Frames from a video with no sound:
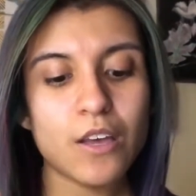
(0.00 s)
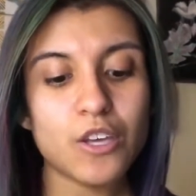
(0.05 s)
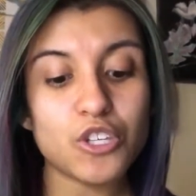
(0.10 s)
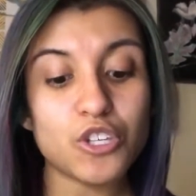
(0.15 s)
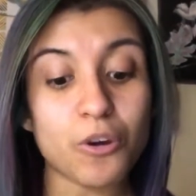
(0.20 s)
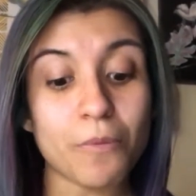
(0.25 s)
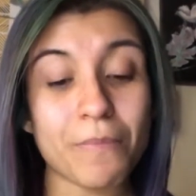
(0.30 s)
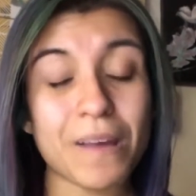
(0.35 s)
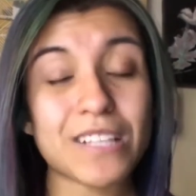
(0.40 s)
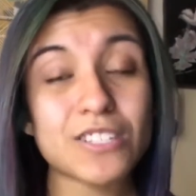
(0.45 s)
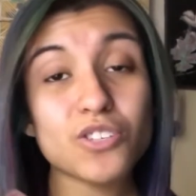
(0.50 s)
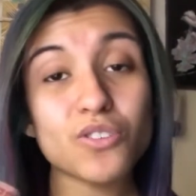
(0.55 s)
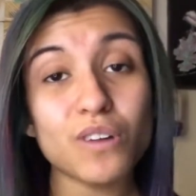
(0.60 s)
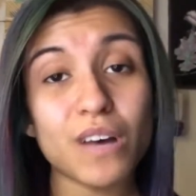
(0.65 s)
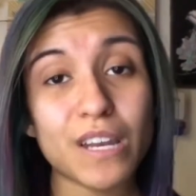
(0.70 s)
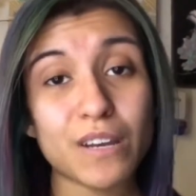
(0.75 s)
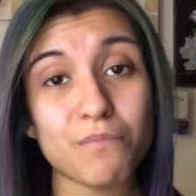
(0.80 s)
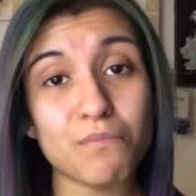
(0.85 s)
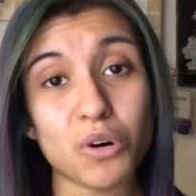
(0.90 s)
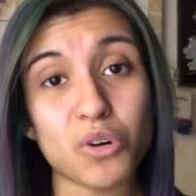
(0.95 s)
your mental
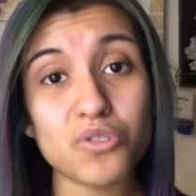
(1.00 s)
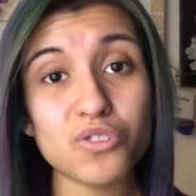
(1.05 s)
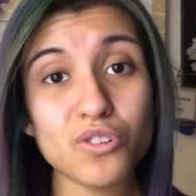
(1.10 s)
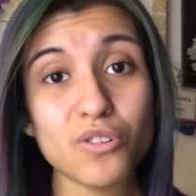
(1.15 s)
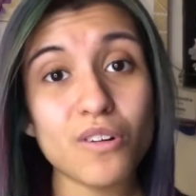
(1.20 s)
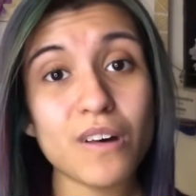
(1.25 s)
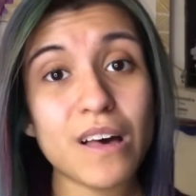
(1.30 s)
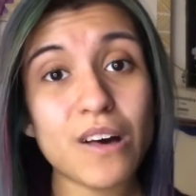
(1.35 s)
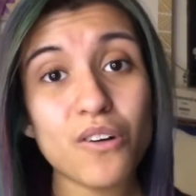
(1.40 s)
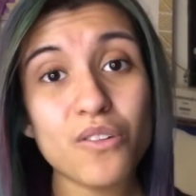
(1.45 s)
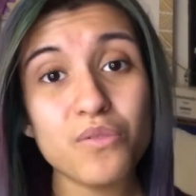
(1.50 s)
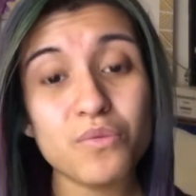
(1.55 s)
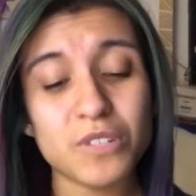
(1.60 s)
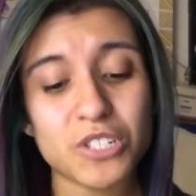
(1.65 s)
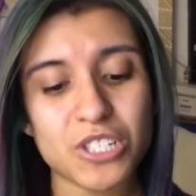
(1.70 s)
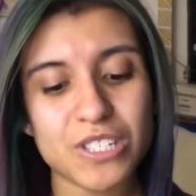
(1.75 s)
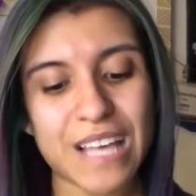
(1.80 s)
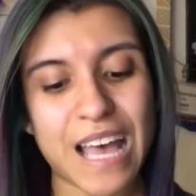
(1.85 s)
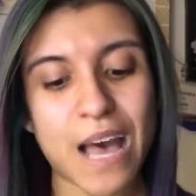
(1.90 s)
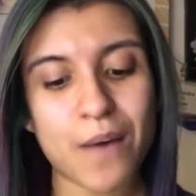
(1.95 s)
and emotional health, which
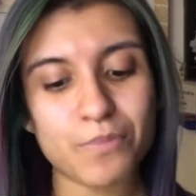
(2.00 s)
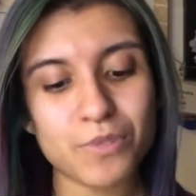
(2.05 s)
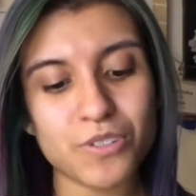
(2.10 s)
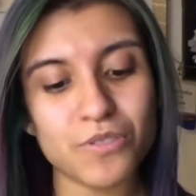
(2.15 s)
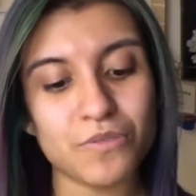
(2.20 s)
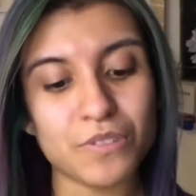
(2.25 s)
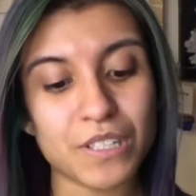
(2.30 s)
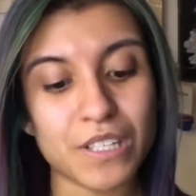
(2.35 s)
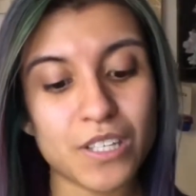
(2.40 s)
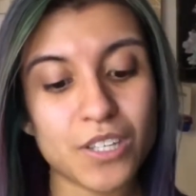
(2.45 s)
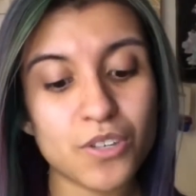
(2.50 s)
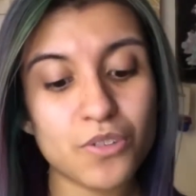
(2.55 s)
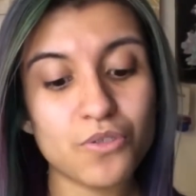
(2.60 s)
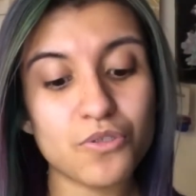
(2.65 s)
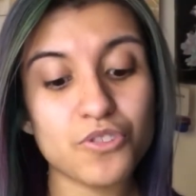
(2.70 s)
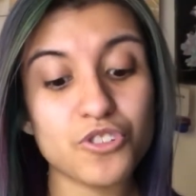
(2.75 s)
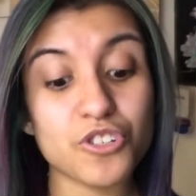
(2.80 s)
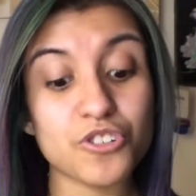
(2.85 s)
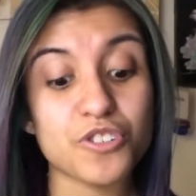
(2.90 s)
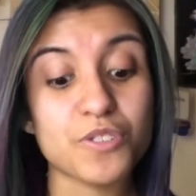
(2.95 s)
is absolutely
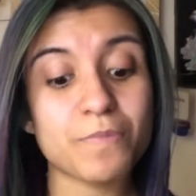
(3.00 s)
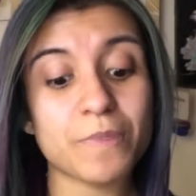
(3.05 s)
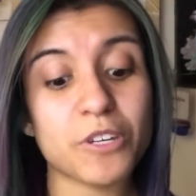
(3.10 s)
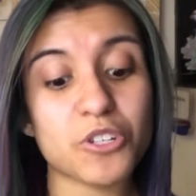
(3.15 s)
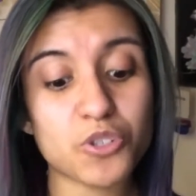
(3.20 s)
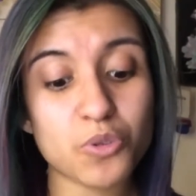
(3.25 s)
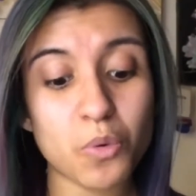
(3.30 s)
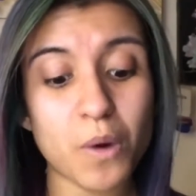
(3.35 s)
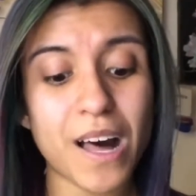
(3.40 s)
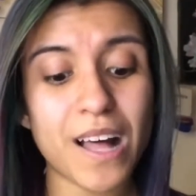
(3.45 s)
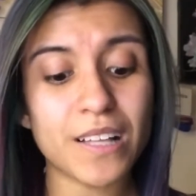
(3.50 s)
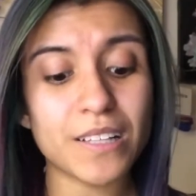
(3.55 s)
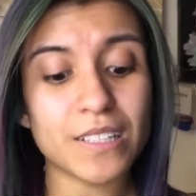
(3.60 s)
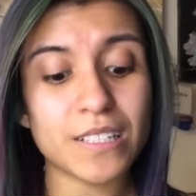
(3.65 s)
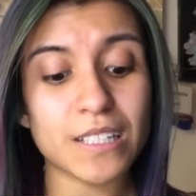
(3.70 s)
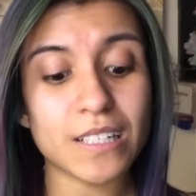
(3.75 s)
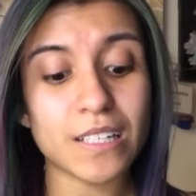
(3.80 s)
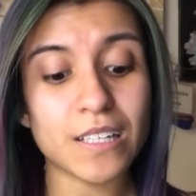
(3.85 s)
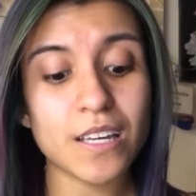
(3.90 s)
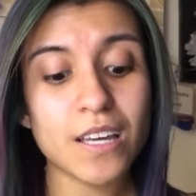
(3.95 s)
huge, your
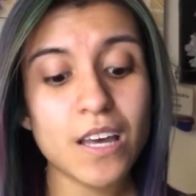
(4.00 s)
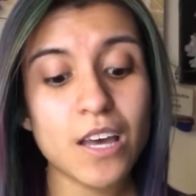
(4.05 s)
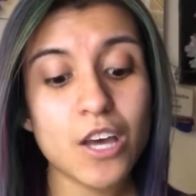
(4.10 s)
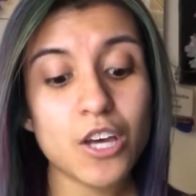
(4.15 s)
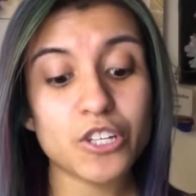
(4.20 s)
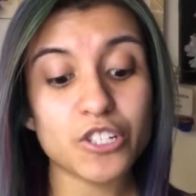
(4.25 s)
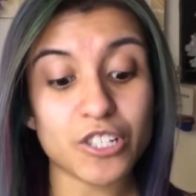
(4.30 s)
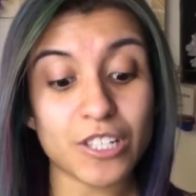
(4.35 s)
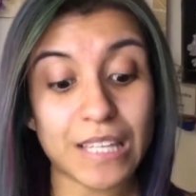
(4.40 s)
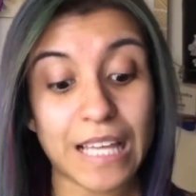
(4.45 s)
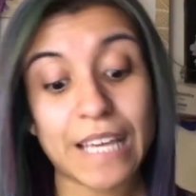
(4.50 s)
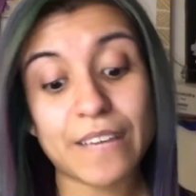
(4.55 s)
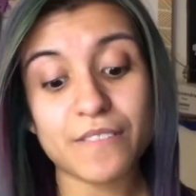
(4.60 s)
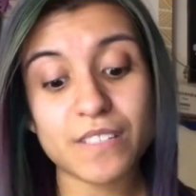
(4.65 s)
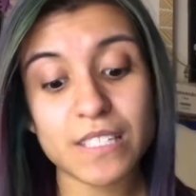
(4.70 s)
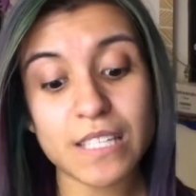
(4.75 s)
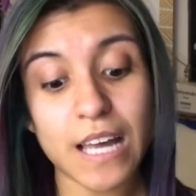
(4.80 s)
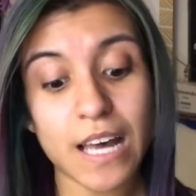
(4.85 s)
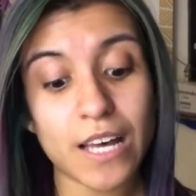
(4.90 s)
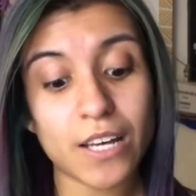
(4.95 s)
spirituality, your
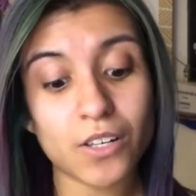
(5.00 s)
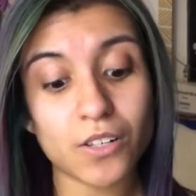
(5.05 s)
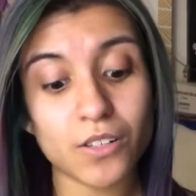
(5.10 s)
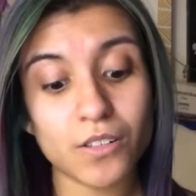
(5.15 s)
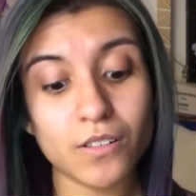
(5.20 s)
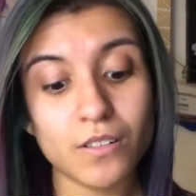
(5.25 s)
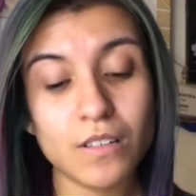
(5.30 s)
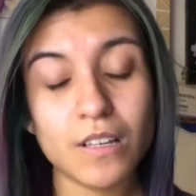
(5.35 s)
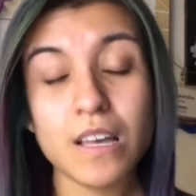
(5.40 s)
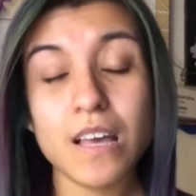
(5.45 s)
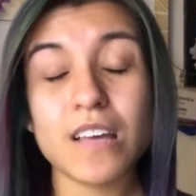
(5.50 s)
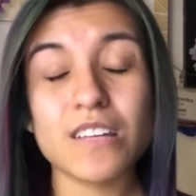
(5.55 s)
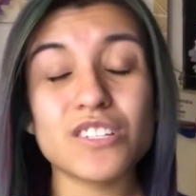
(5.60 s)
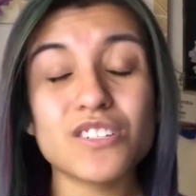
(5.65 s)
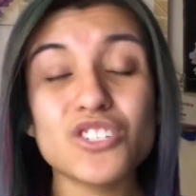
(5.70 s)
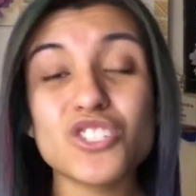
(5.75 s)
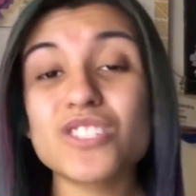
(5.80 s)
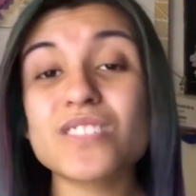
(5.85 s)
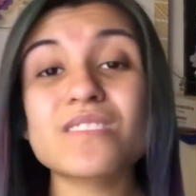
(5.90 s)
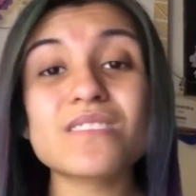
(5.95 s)
lifestyle,
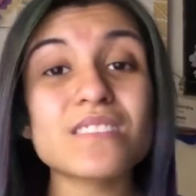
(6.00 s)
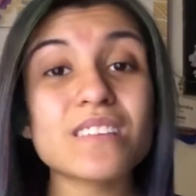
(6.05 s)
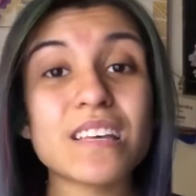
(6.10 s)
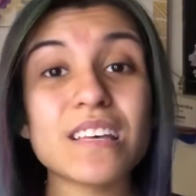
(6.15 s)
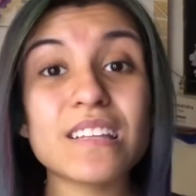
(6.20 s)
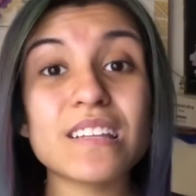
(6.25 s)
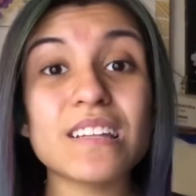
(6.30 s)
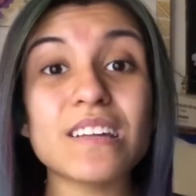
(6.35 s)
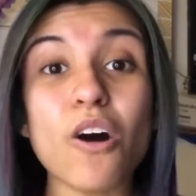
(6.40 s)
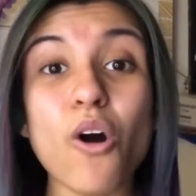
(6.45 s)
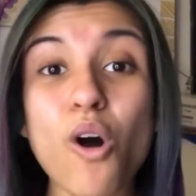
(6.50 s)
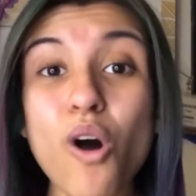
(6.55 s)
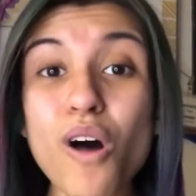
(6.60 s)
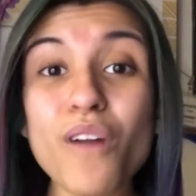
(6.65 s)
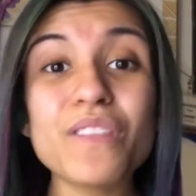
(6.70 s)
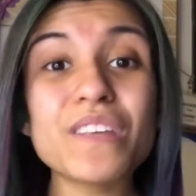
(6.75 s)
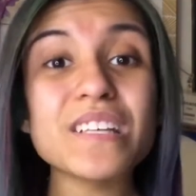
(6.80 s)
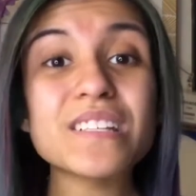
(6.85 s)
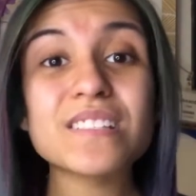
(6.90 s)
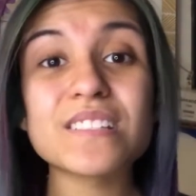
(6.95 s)
just
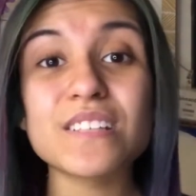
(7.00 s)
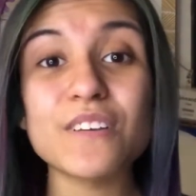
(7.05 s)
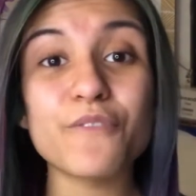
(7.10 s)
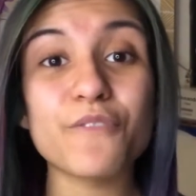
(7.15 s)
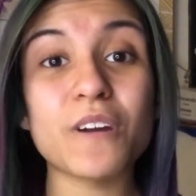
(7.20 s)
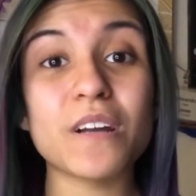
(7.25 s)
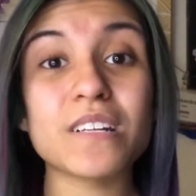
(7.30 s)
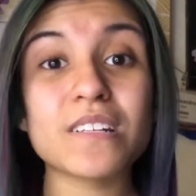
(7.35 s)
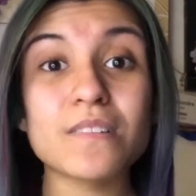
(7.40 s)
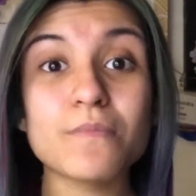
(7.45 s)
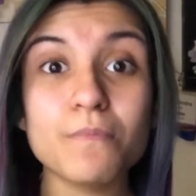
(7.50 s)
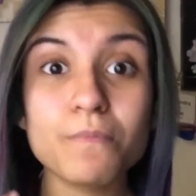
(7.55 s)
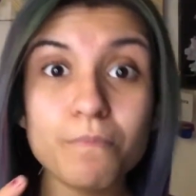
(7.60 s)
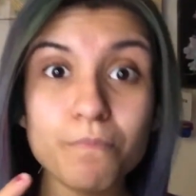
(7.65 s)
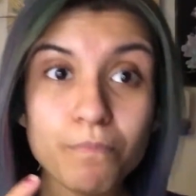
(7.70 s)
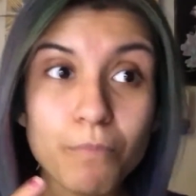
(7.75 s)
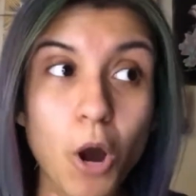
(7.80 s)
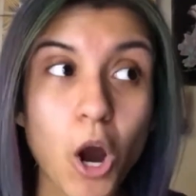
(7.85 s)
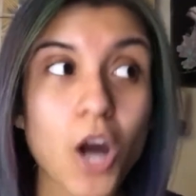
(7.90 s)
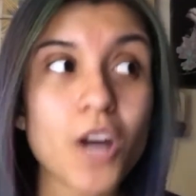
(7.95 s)
all these different
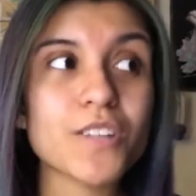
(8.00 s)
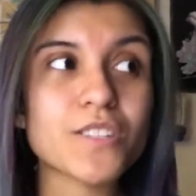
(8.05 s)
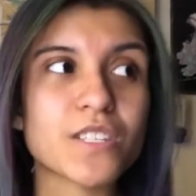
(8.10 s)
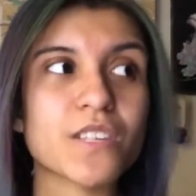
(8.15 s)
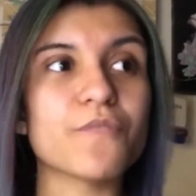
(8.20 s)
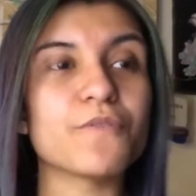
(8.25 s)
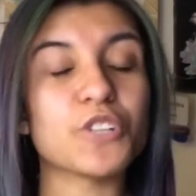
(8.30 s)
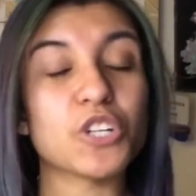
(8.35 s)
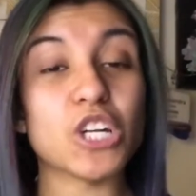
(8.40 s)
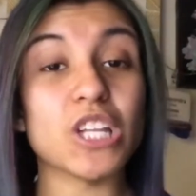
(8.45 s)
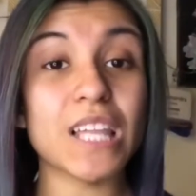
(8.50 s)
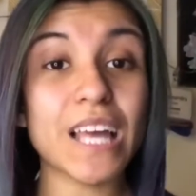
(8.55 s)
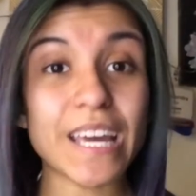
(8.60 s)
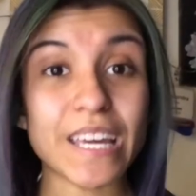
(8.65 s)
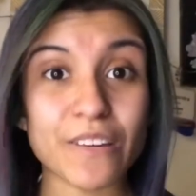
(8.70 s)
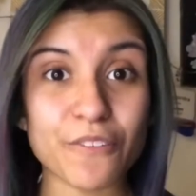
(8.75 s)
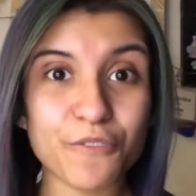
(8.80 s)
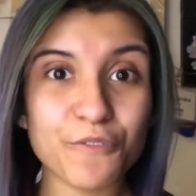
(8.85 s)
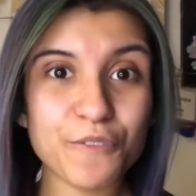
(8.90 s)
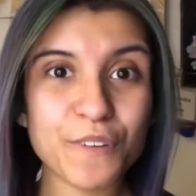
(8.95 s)
parts of your
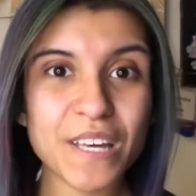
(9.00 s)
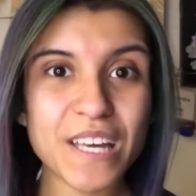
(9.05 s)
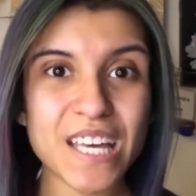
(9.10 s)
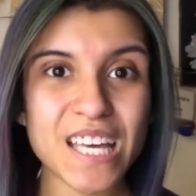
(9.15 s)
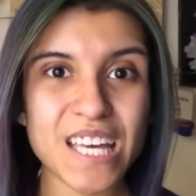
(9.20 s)
life.